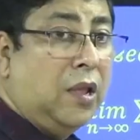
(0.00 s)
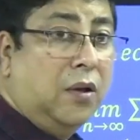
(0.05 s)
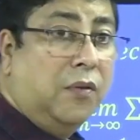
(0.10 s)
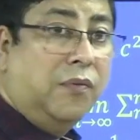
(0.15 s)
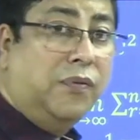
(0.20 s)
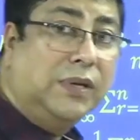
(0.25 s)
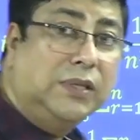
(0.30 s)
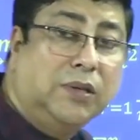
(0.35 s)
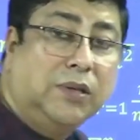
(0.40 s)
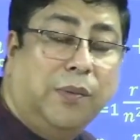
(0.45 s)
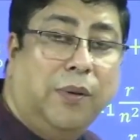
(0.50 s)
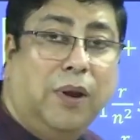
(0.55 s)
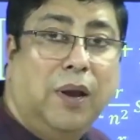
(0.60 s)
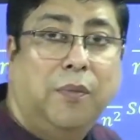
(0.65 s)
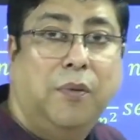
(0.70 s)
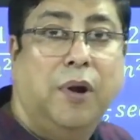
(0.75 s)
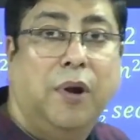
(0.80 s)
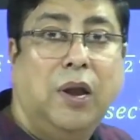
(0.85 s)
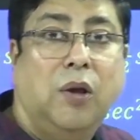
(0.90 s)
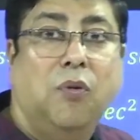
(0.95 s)
First of all,
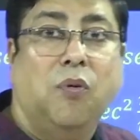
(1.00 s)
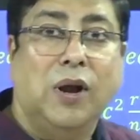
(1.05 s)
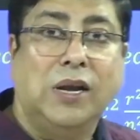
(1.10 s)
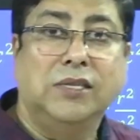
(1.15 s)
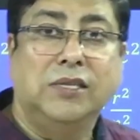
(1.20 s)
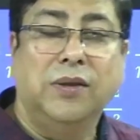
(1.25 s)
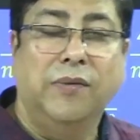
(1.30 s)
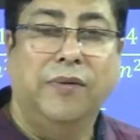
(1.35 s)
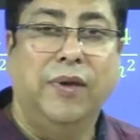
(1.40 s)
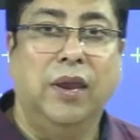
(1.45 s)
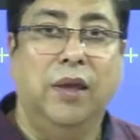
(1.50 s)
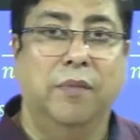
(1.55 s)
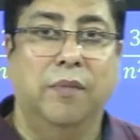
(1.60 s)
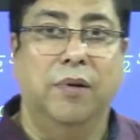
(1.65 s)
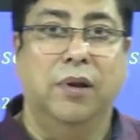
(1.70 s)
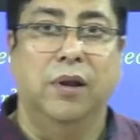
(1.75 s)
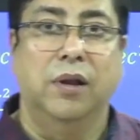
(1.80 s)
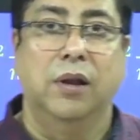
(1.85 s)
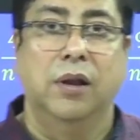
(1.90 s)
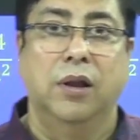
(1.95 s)
everybody, what is the
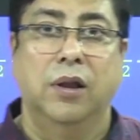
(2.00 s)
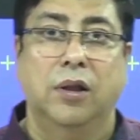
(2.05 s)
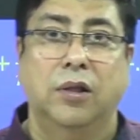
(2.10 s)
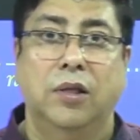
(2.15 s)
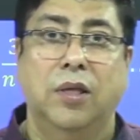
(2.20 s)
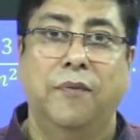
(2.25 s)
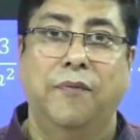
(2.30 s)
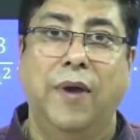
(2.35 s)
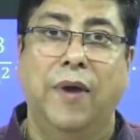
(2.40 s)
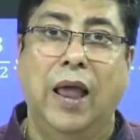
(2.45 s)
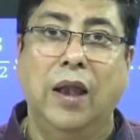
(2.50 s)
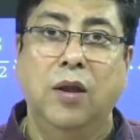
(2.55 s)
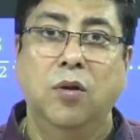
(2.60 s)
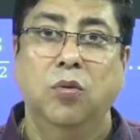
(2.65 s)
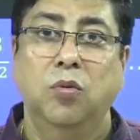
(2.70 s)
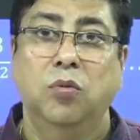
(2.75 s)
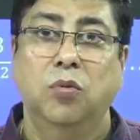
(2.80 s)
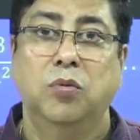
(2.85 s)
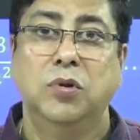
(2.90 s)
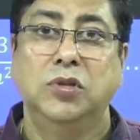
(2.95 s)
variable? The
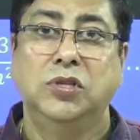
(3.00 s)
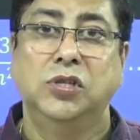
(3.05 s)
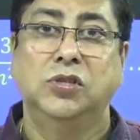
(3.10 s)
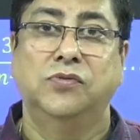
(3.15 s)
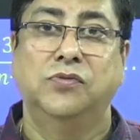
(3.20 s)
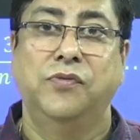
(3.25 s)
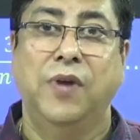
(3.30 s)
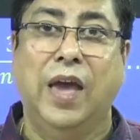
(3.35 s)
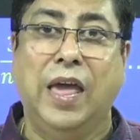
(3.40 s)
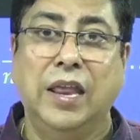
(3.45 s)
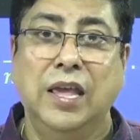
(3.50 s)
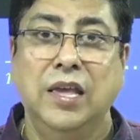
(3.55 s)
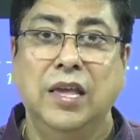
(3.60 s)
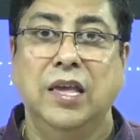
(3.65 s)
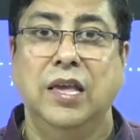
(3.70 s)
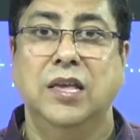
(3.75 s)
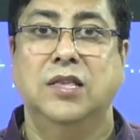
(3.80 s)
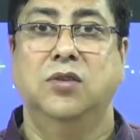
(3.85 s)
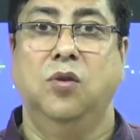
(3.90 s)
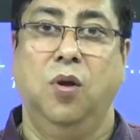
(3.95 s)
value which is varying
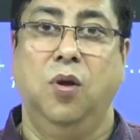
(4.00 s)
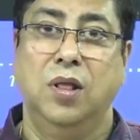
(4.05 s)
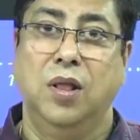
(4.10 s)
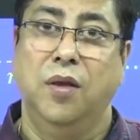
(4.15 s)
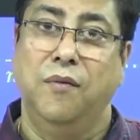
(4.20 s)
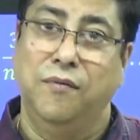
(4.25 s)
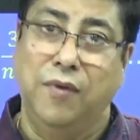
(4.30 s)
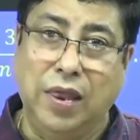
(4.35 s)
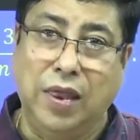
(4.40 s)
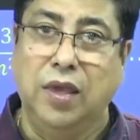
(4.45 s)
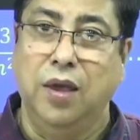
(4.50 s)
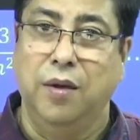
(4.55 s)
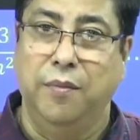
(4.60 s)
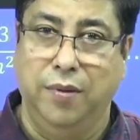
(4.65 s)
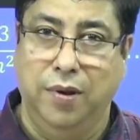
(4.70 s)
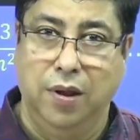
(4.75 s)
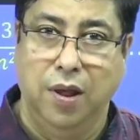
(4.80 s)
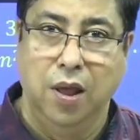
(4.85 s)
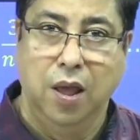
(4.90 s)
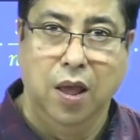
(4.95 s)
is called the
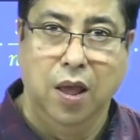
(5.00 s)
variable.